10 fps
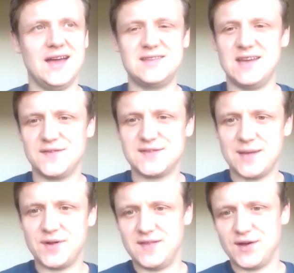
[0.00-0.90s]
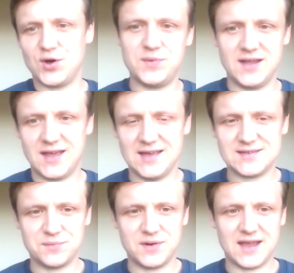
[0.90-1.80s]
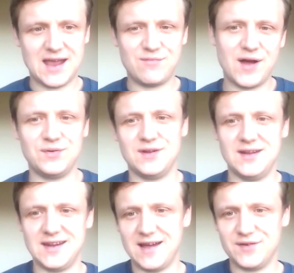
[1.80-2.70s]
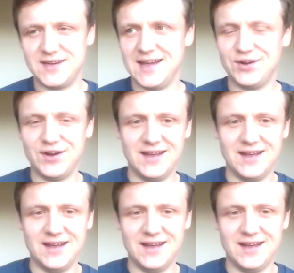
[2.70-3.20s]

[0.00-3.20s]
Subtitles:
tin of salmon in the cupboard in case somebody came around and it didn't have a date on it,